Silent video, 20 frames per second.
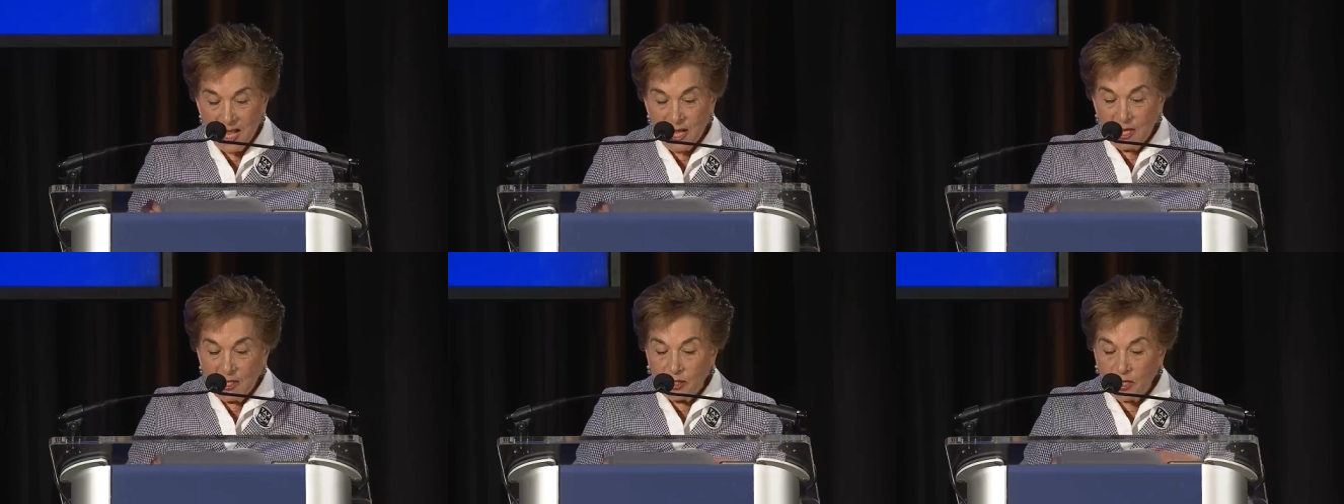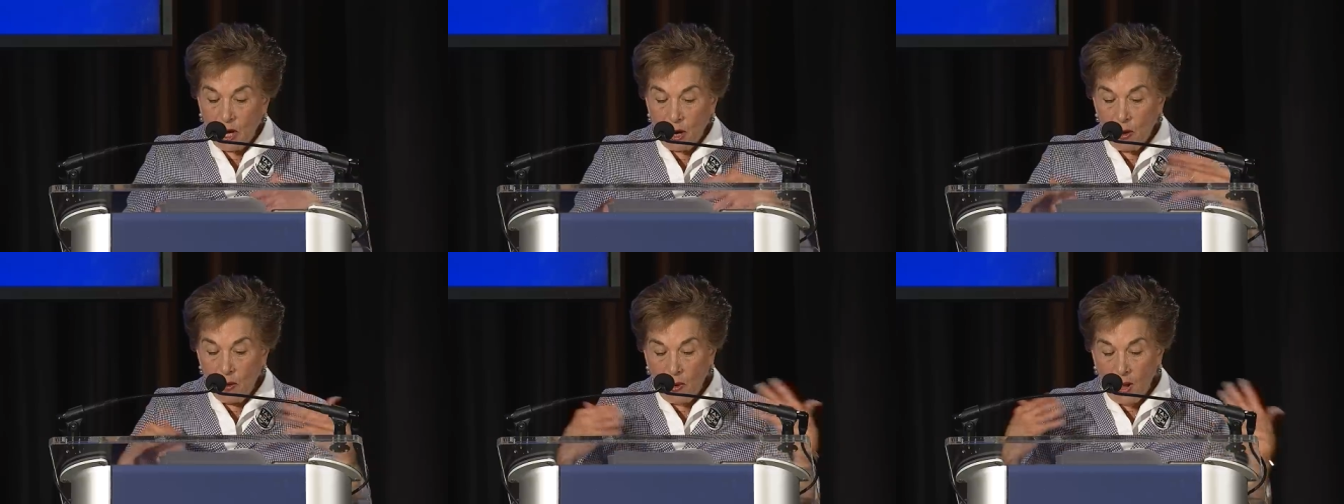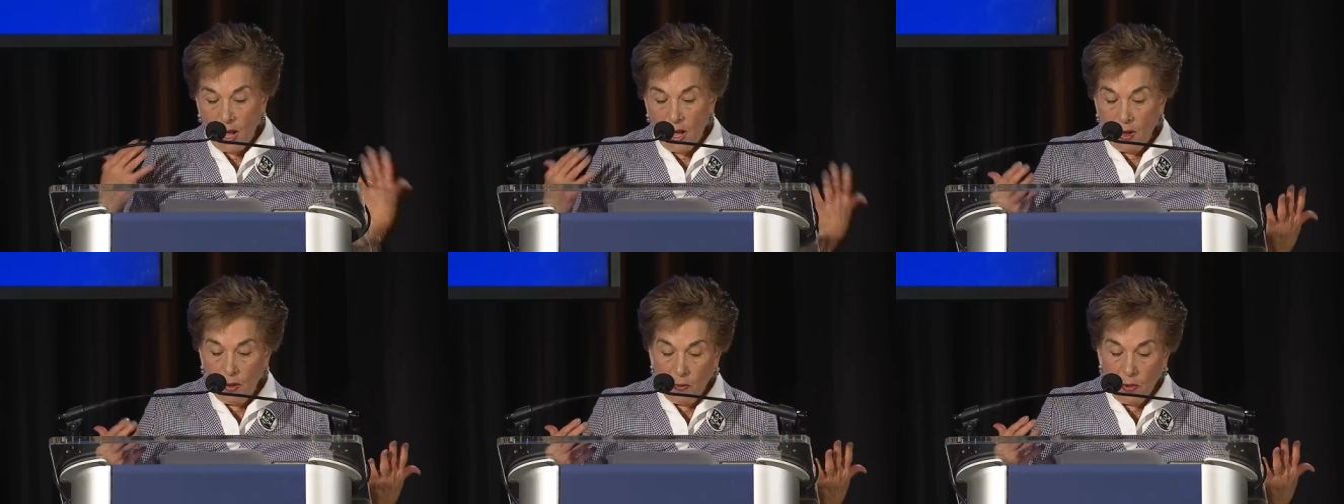So
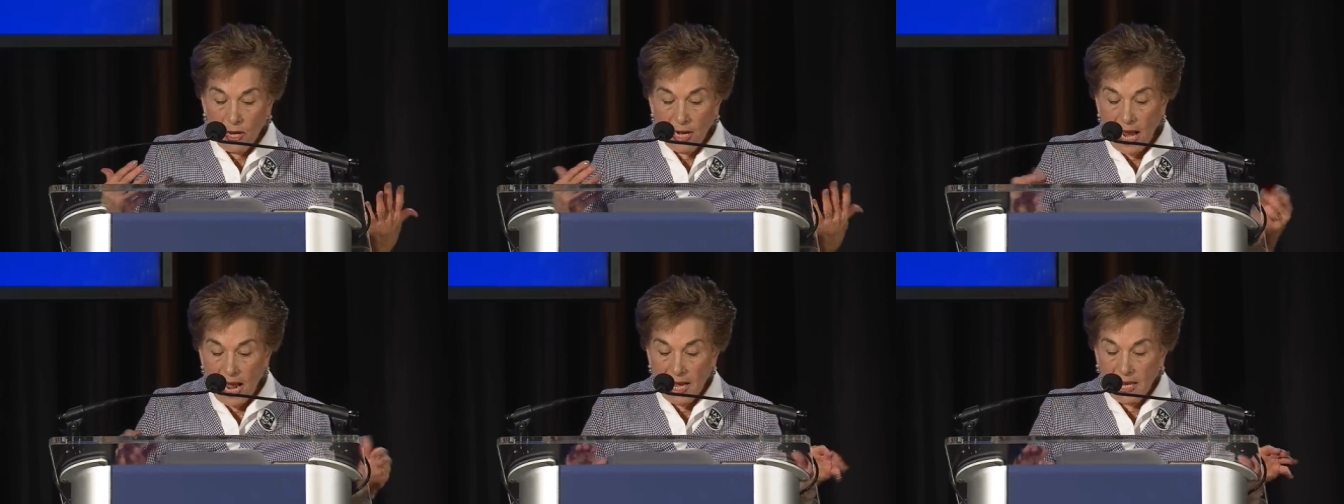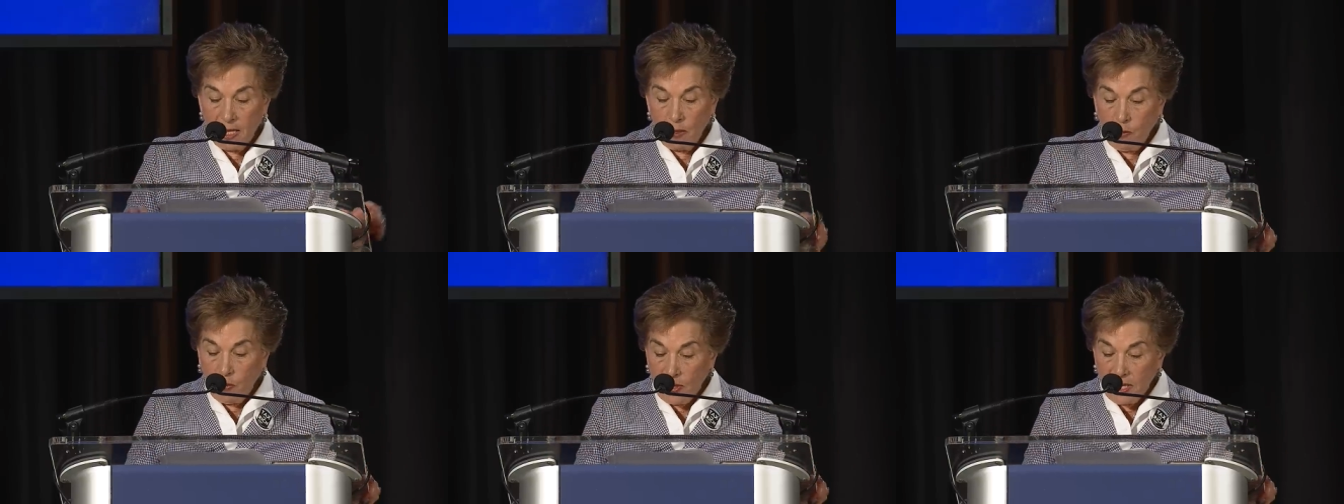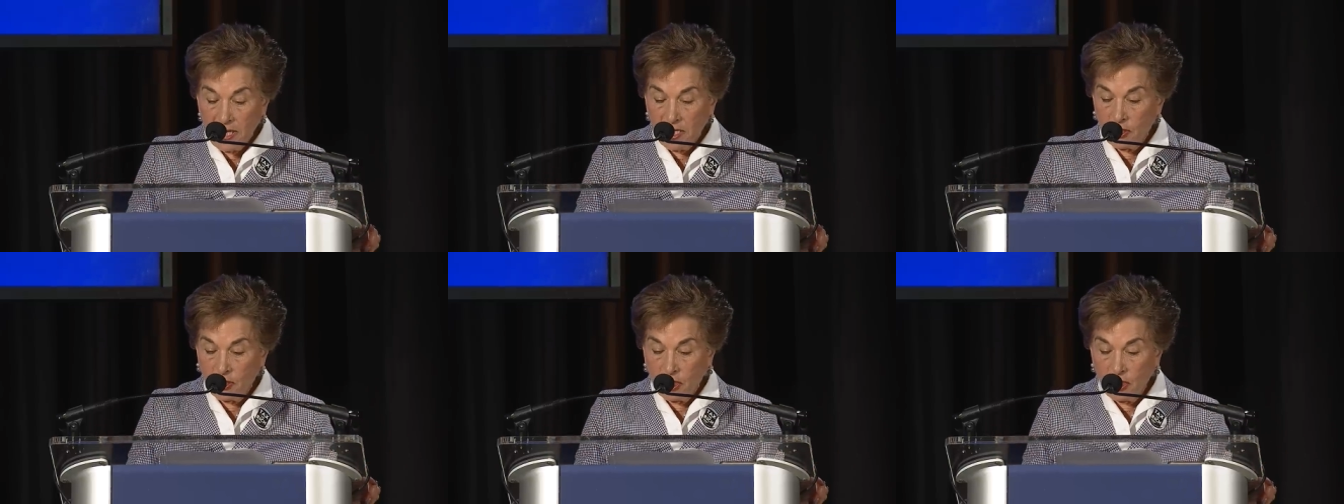when I
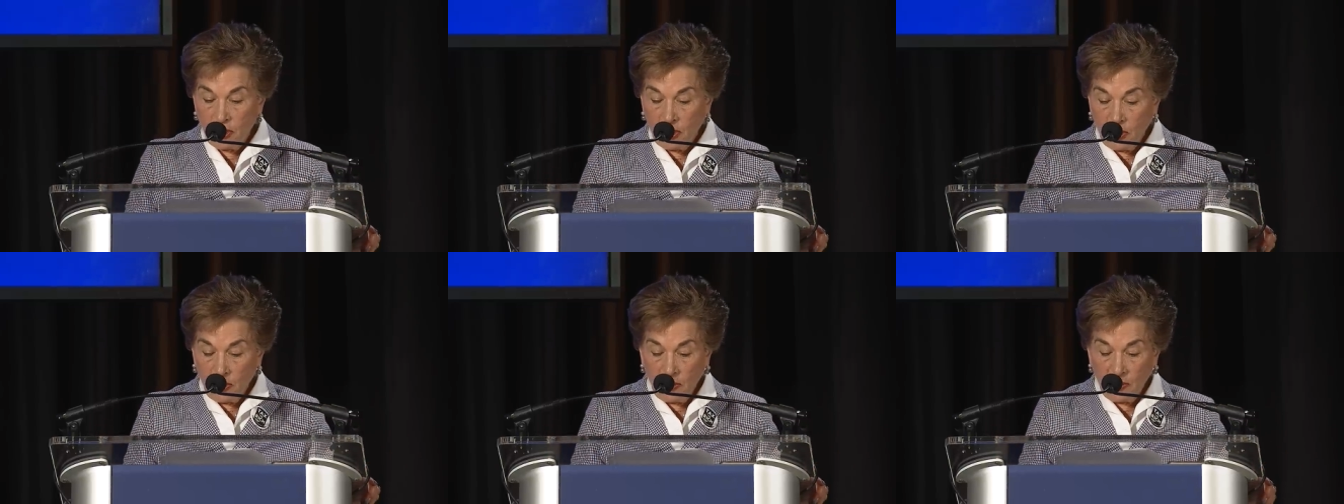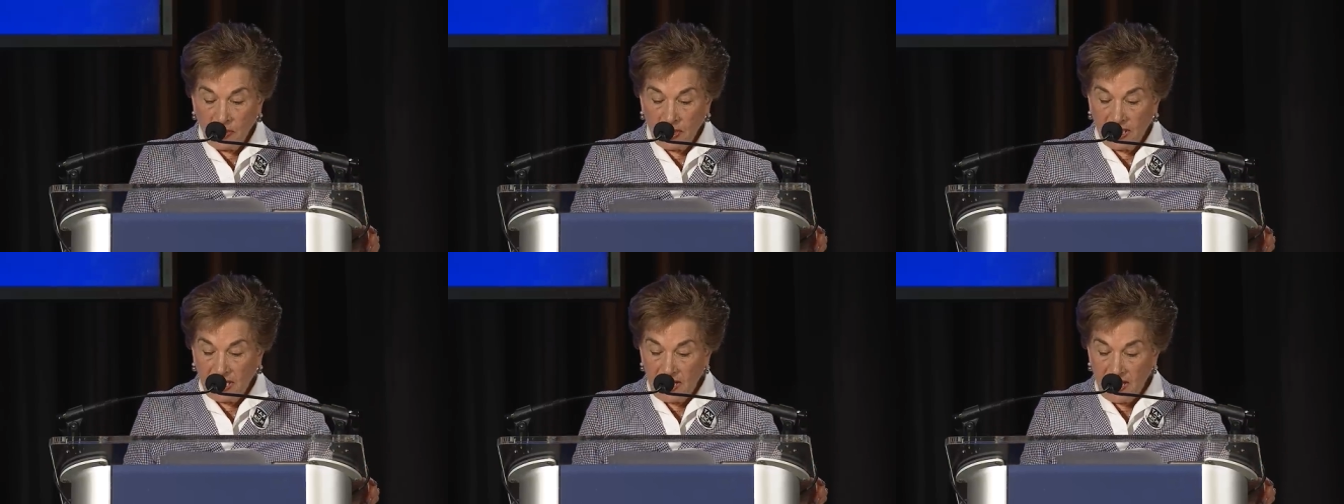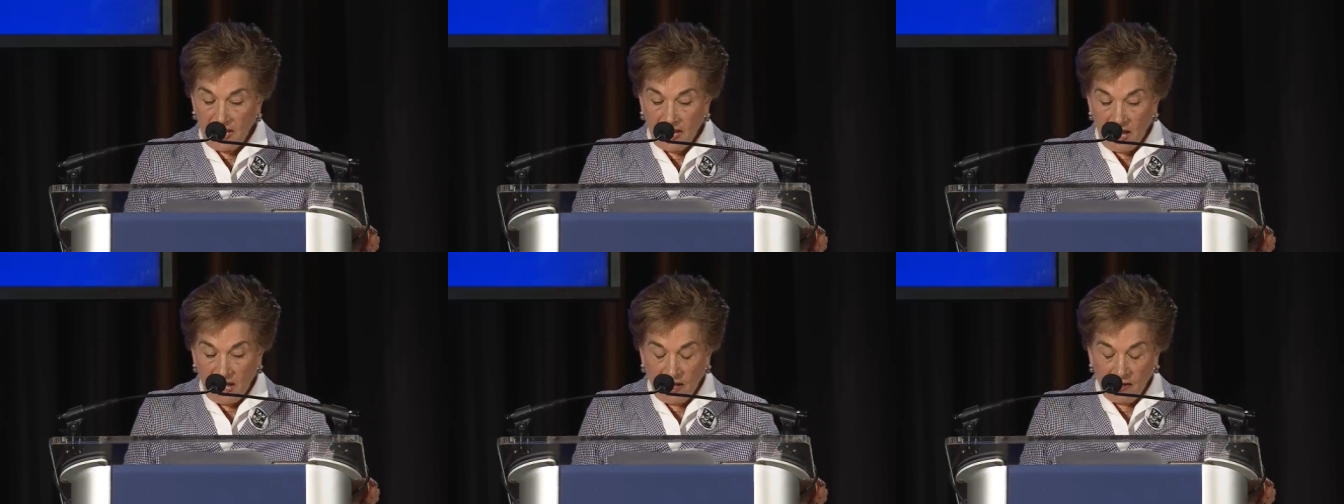reintroduced
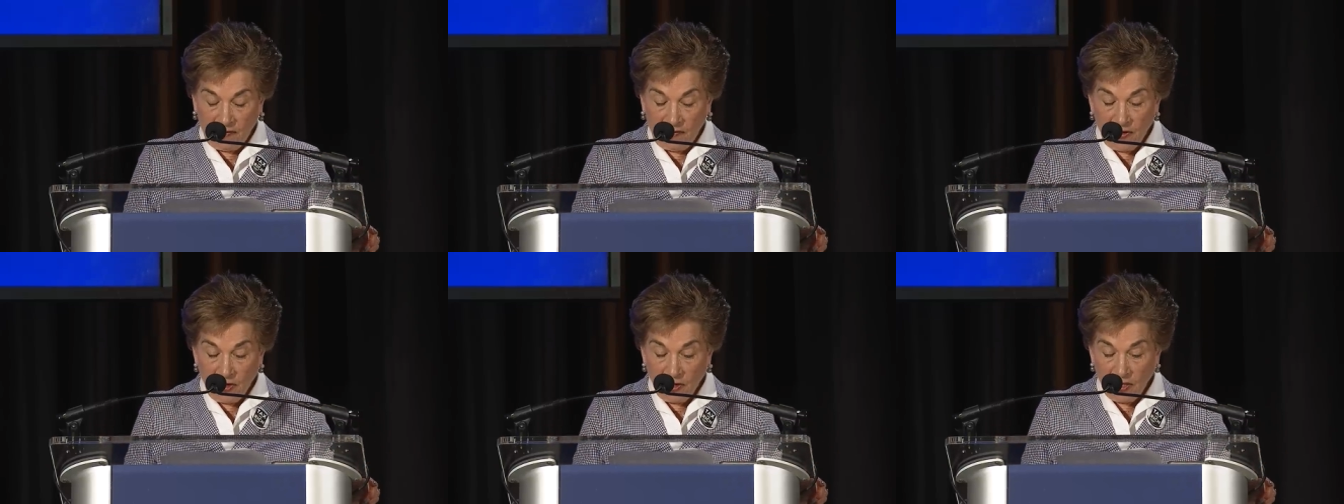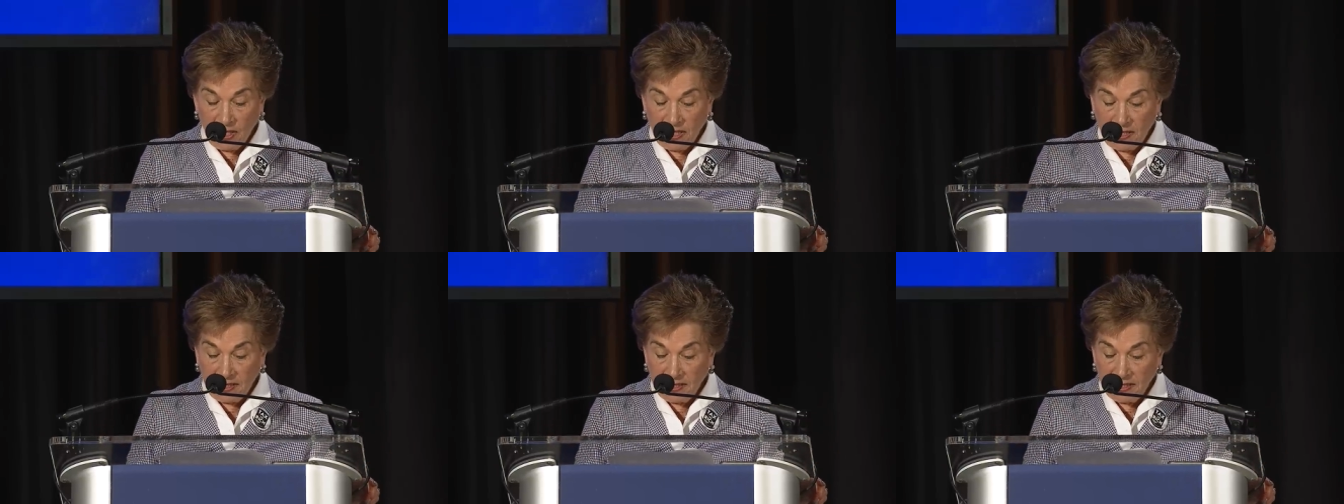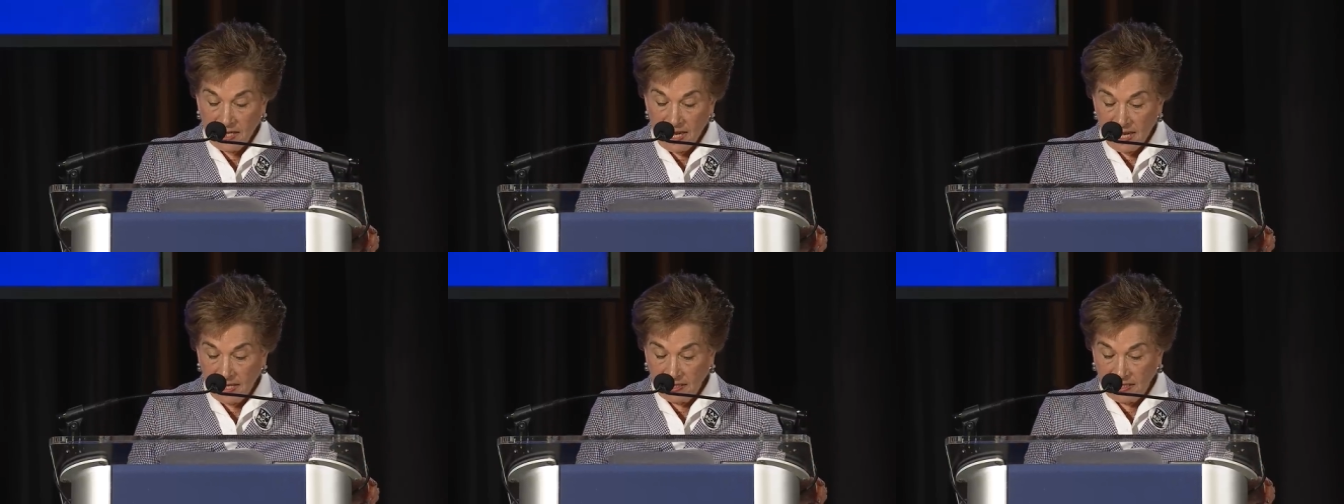the uh, Fairness in
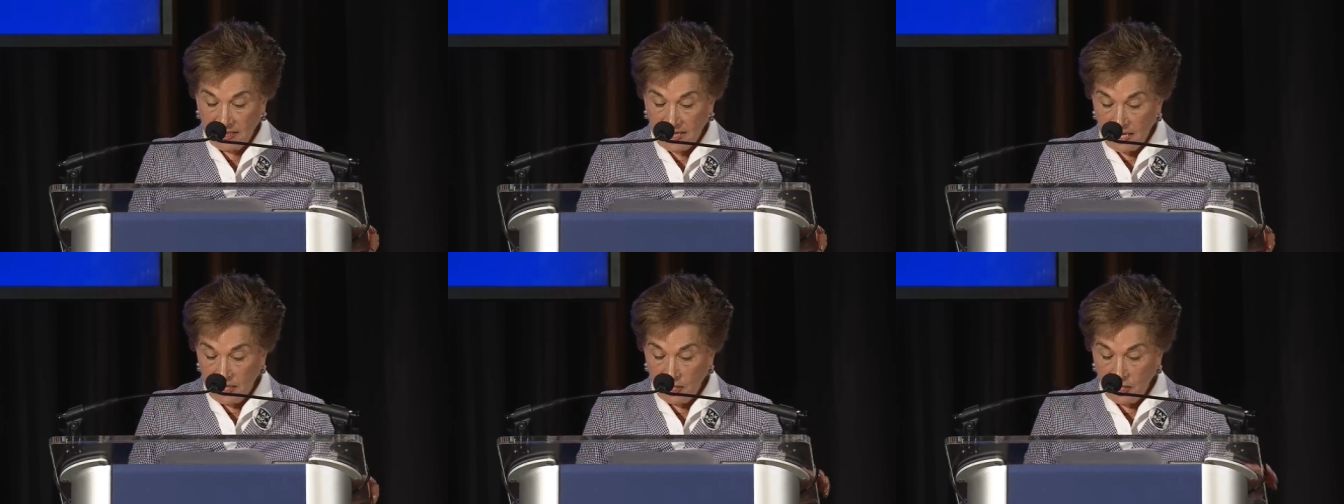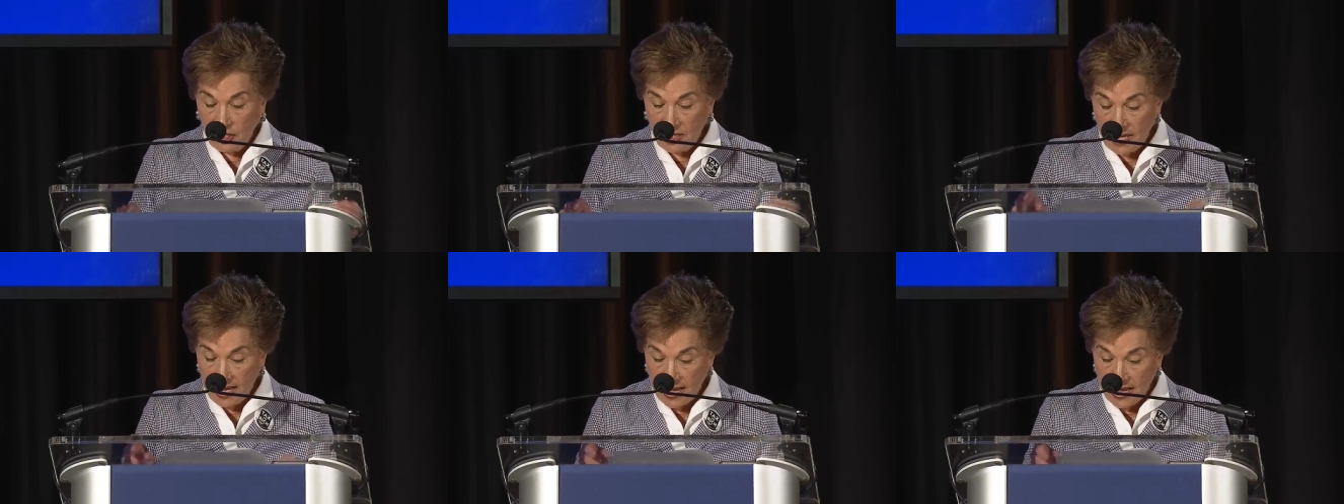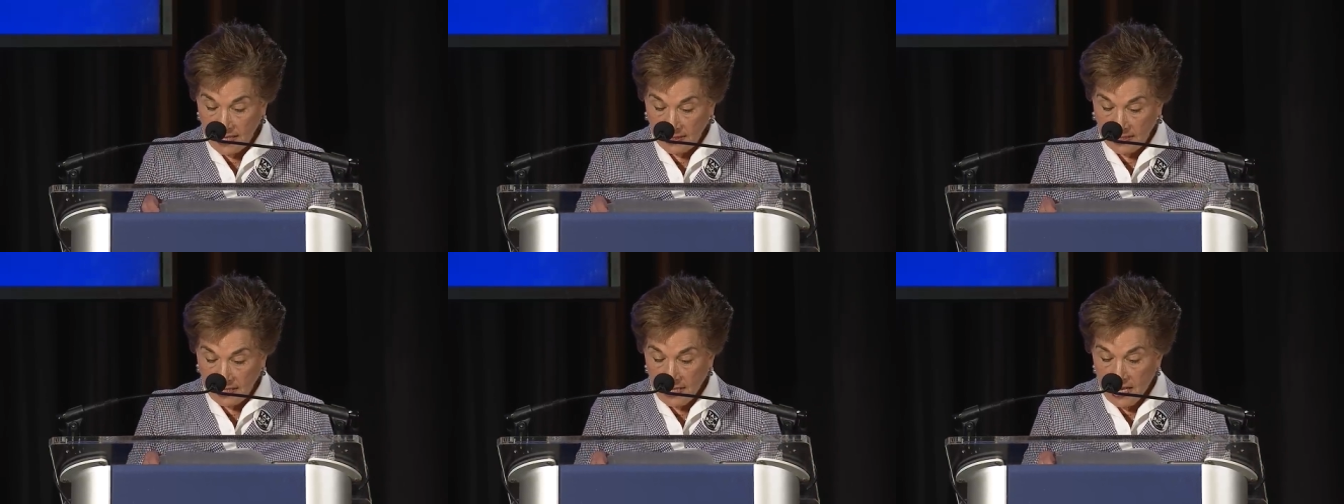Taxation
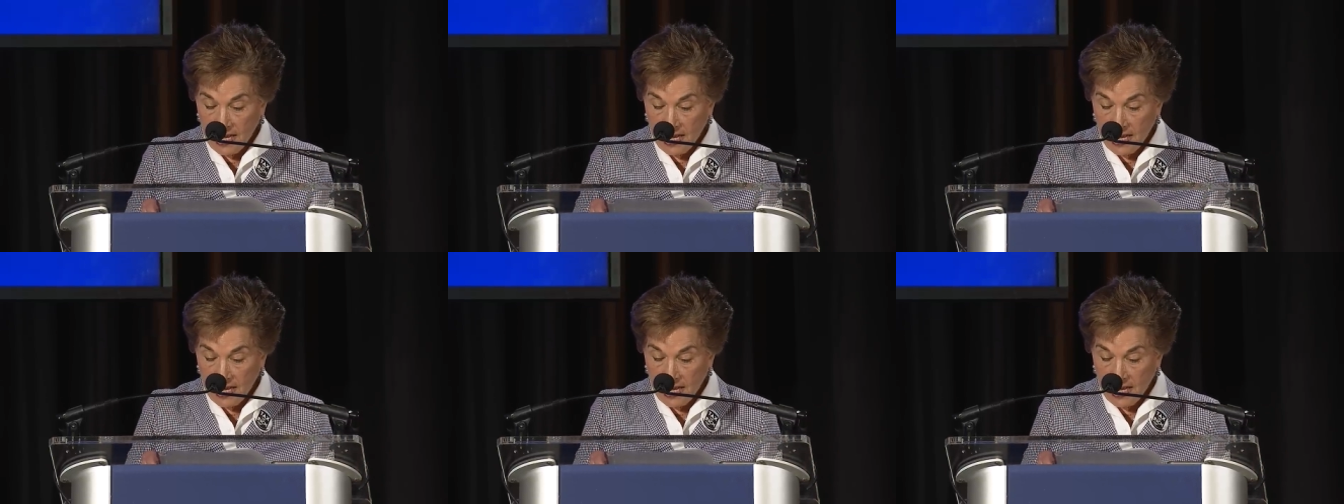Act,